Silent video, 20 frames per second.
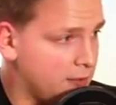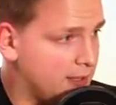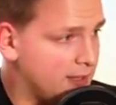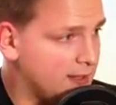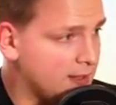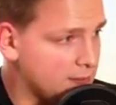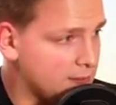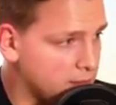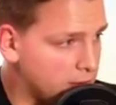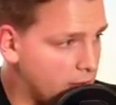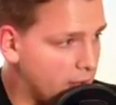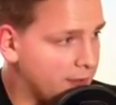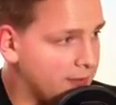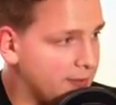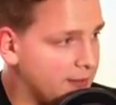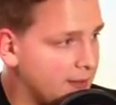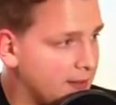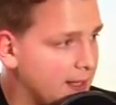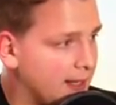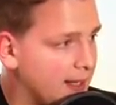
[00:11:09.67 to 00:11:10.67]
It is flawed
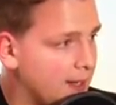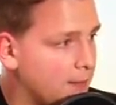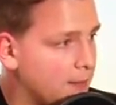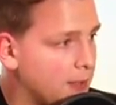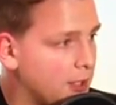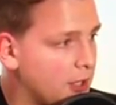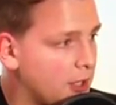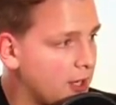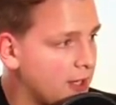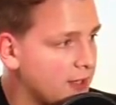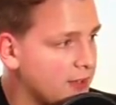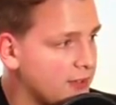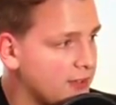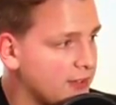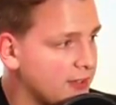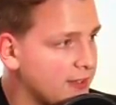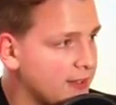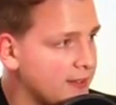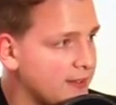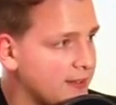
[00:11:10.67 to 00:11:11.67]
uh, because
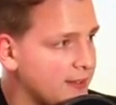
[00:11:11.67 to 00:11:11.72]
uh,